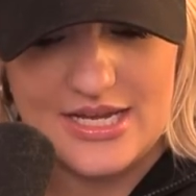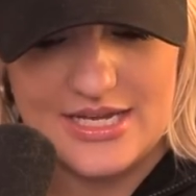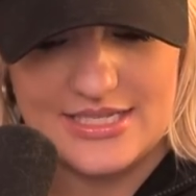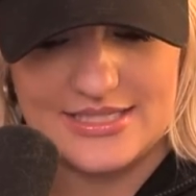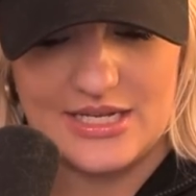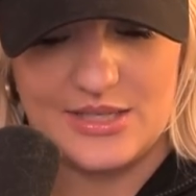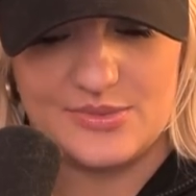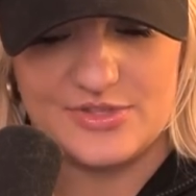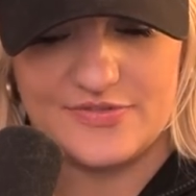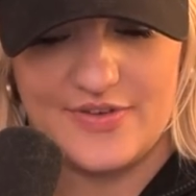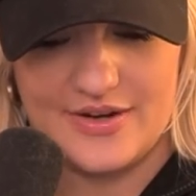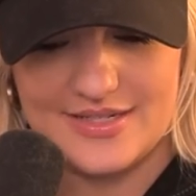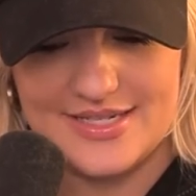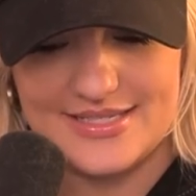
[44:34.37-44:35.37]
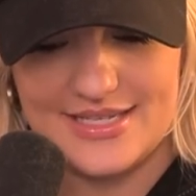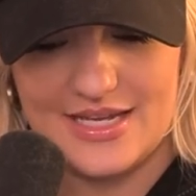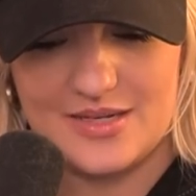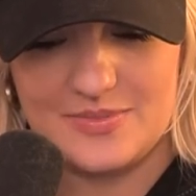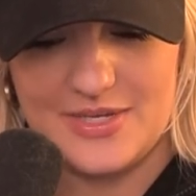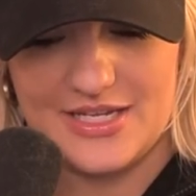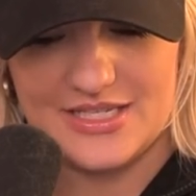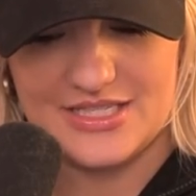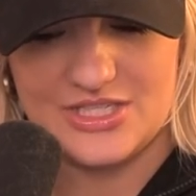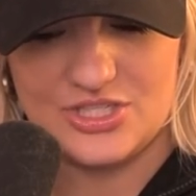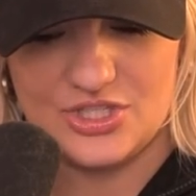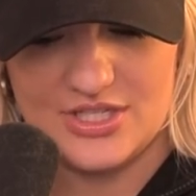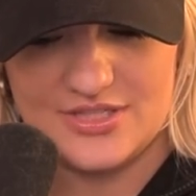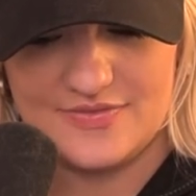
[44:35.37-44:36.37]
He said he was very excited because he
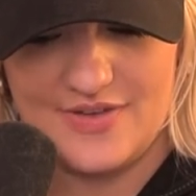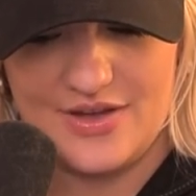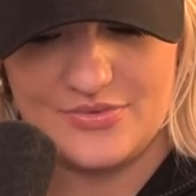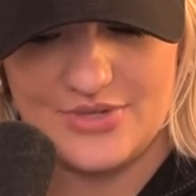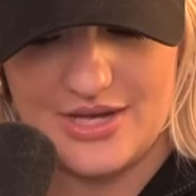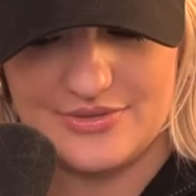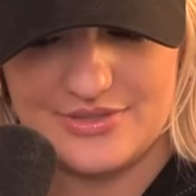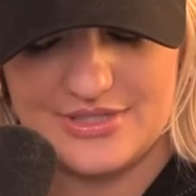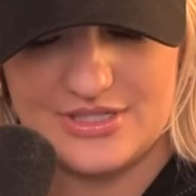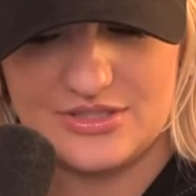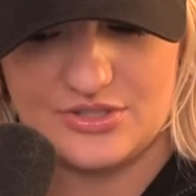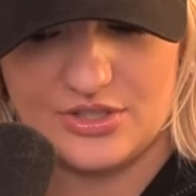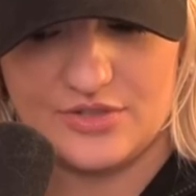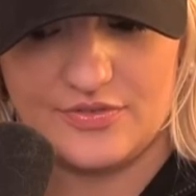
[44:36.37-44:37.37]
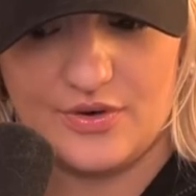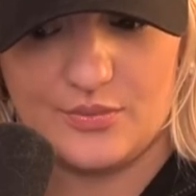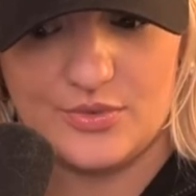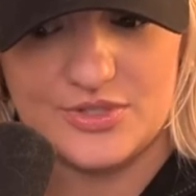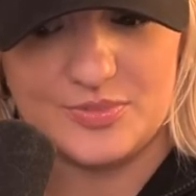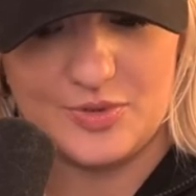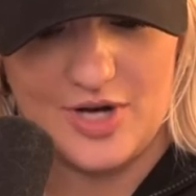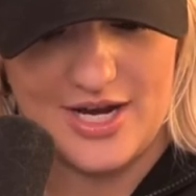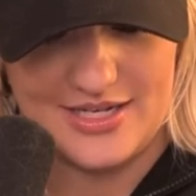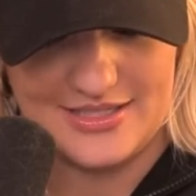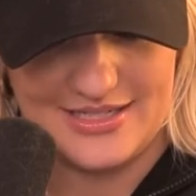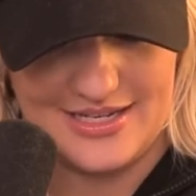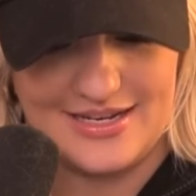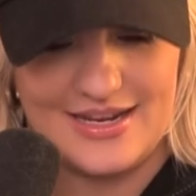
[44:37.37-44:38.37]
just found out that his girlfriend was
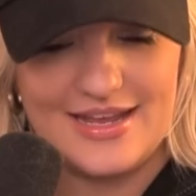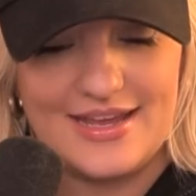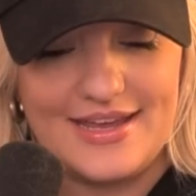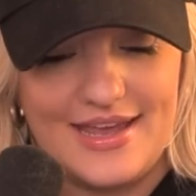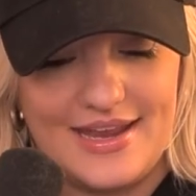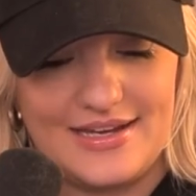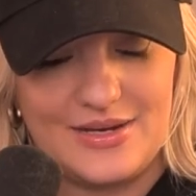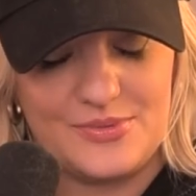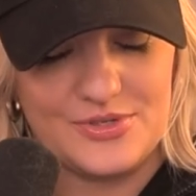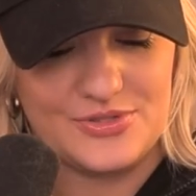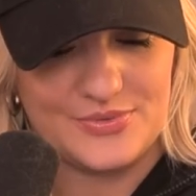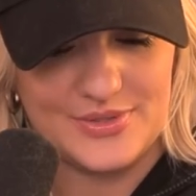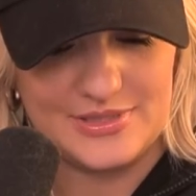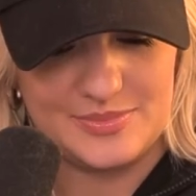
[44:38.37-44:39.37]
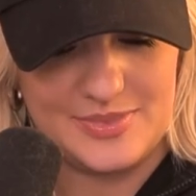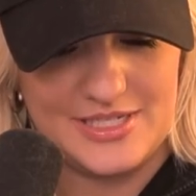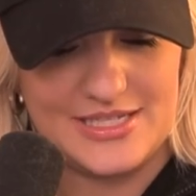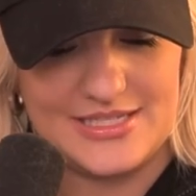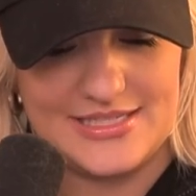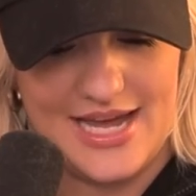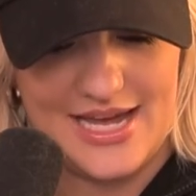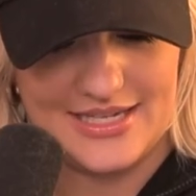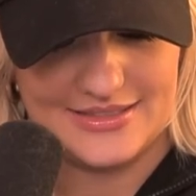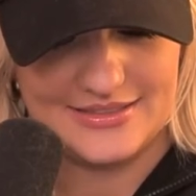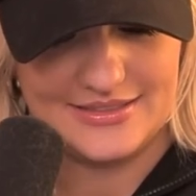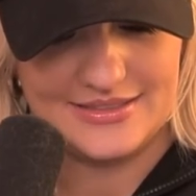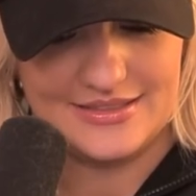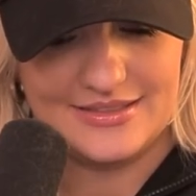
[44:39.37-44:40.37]
pregnant and he was going to be a
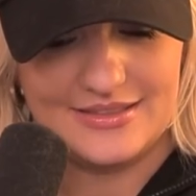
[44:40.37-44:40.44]
dad.